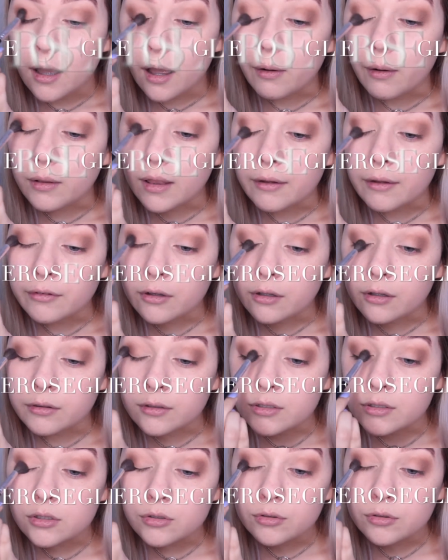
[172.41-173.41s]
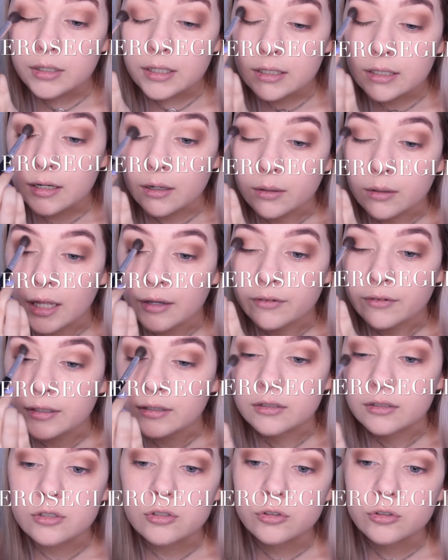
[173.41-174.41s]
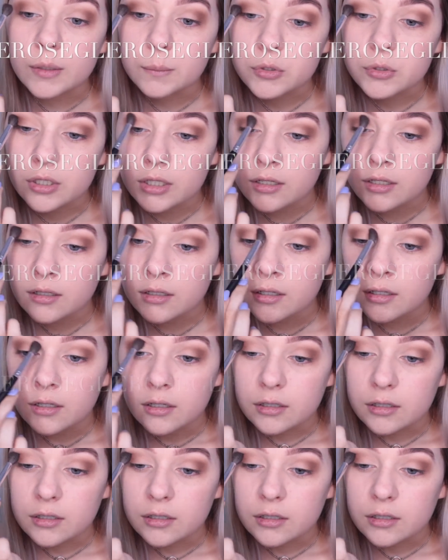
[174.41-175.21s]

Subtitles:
I will have it on the screen, I will have it in the description.